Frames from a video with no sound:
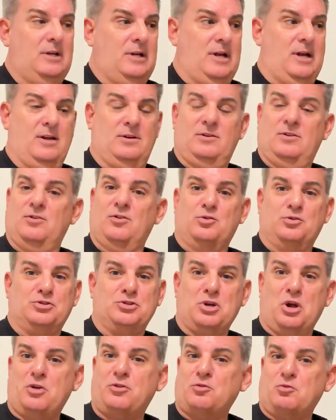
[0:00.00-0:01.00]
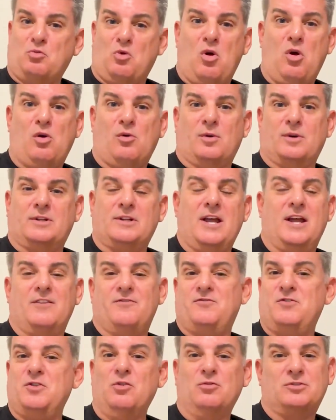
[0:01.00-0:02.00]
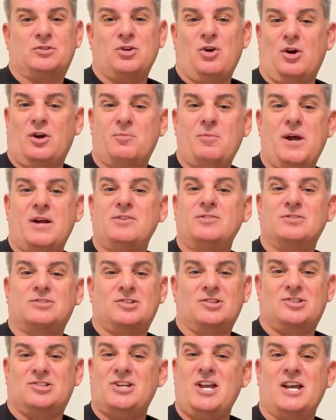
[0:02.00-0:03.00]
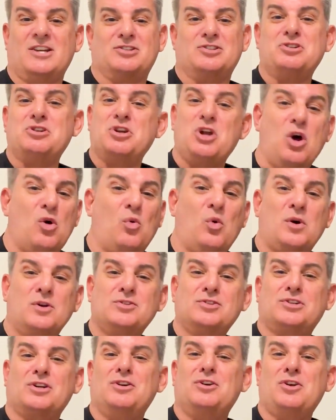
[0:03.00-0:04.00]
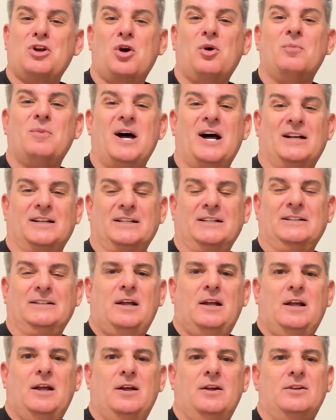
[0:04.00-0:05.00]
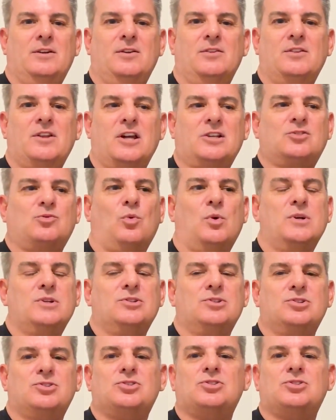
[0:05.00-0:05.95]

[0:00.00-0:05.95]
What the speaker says: And there's nothing wrong with that. If you don't talk about your success, no one's going to know about it. And that's what